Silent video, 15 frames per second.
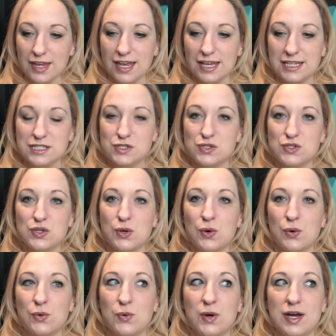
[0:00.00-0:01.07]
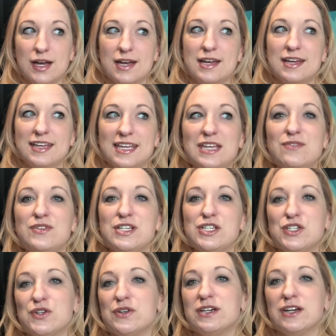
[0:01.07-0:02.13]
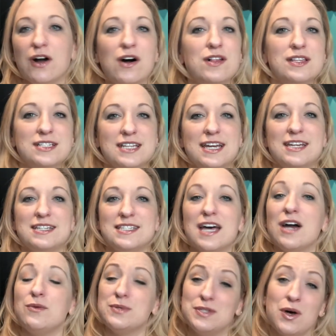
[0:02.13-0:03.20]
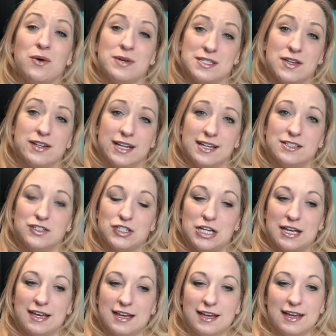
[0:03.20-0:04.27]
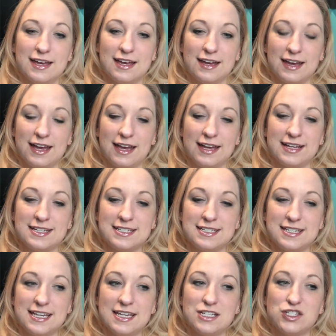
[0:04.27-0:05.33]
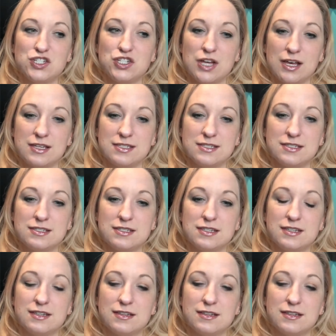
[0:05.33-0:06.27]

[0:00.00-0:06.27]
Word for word: and so even during holidays i was always on edge and it just